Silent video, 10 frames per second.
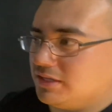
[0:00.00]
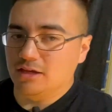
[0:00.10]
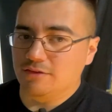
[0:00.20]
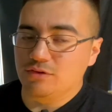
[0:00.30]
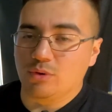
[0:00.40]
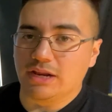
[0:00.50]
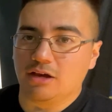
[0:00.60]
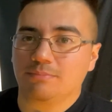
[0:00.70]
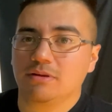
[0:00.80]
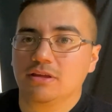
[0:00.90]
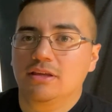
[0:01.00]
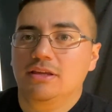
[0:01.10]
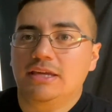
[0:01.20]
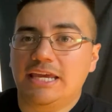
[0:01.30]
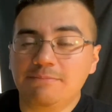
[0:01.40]
If you want help
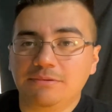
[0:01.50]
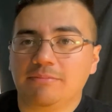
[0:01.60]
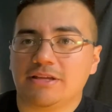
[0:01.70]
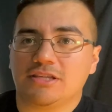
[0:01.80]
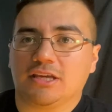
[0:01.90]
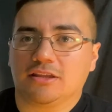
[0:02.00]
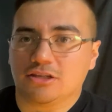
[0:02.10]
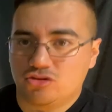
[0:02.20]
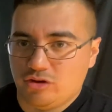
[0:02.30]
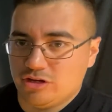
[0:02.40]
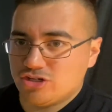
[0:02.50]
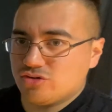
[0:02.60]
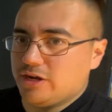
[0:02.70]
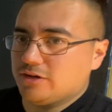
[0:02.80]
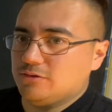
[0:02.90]
implementing the triage
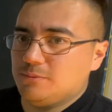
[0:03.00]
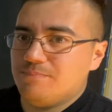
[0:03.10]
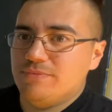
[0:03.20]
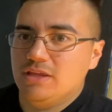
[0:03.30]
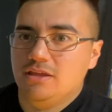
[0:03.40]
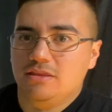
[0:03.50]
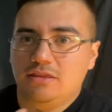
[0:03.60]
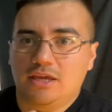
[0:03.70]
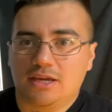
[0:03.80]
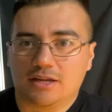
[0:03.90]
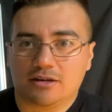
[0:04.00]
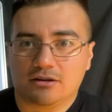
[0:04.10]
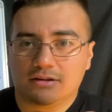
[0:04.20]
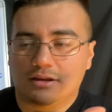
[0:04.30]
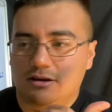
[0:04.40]
triangle, then
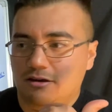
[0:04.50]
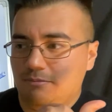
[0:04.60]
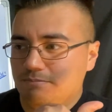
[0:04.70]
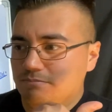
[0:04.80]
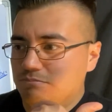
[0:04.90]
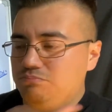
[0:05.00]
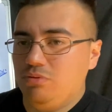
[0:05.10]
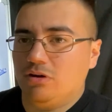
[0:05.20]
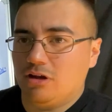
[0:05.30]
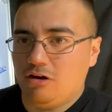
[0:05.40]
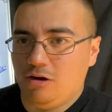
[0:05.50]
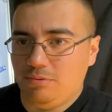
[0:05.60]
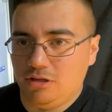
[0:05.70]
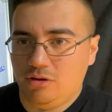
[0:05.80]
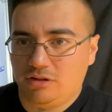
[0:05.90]
book a call
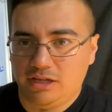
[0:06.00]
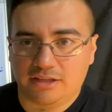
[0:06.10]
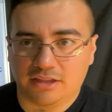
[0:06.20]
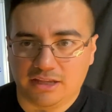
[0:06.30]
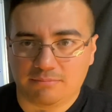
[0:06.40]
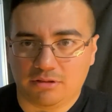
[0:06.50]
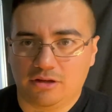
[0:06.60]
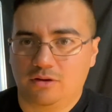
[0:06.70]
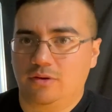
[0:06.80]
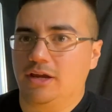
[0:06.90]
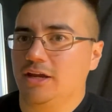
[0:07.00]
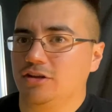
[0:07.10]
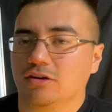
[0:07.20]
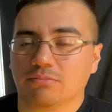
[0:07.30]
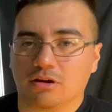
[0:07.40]
below, click the link below, and
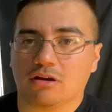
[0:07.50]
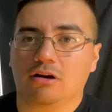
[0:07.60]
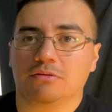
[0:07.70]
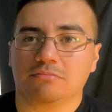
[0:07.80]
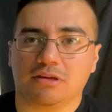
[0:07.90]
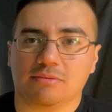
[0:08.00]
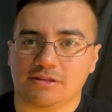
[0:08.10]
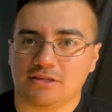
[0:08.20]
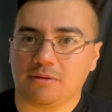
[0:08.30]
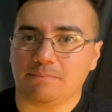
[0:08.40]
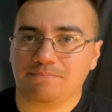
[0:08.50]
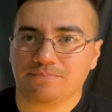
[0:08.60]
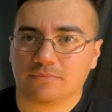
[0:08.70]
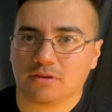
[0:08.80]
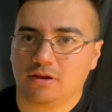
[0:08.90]
you can book a call with me and my team.
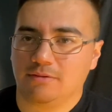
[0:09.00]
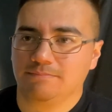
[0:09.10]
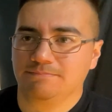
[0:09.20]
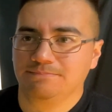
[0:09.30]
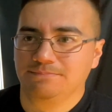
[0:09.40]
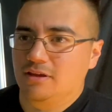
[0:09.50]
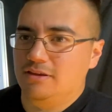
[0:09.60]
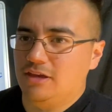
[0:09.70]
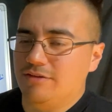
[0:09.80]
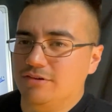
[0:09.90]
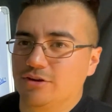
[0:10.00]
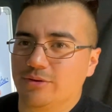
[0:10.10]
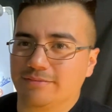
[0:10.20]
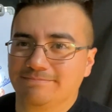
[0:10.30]
Okay, you have a good one.